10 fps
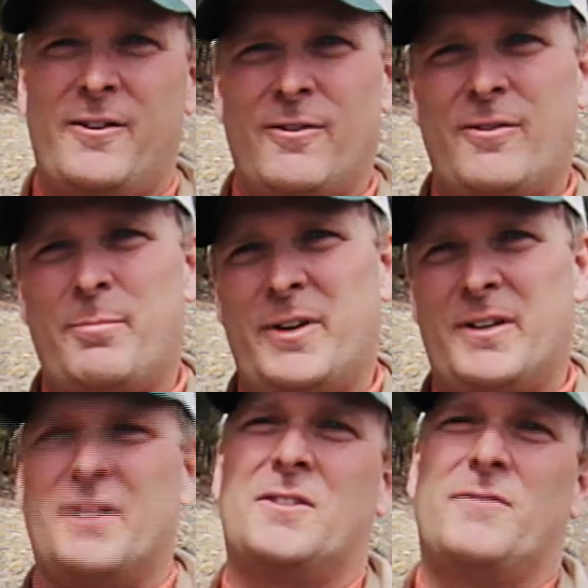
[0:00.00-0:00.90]
on Earth
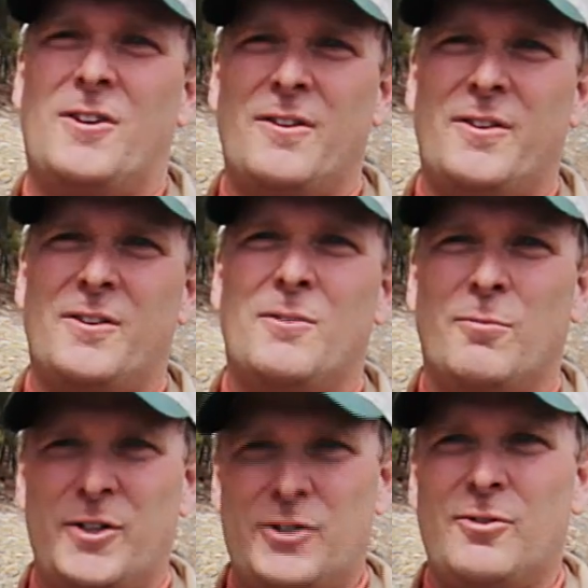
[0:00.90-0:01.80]
because of all
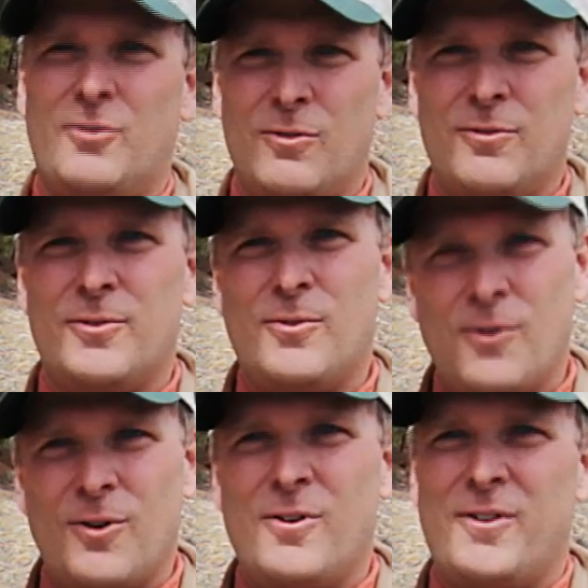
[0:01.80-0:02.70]
the rich gold
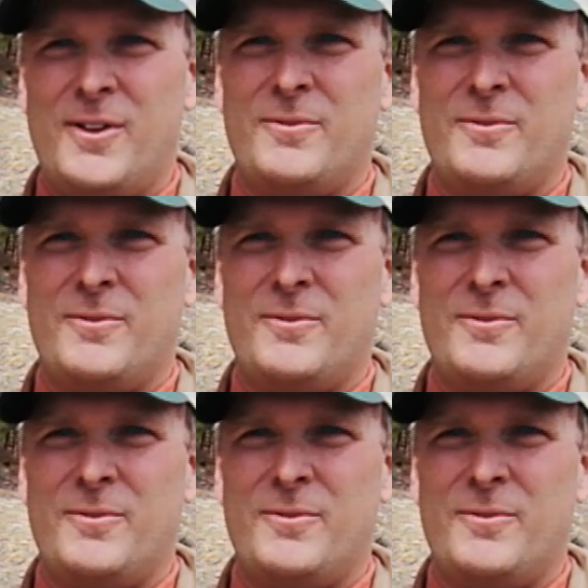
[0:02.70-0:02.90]
ore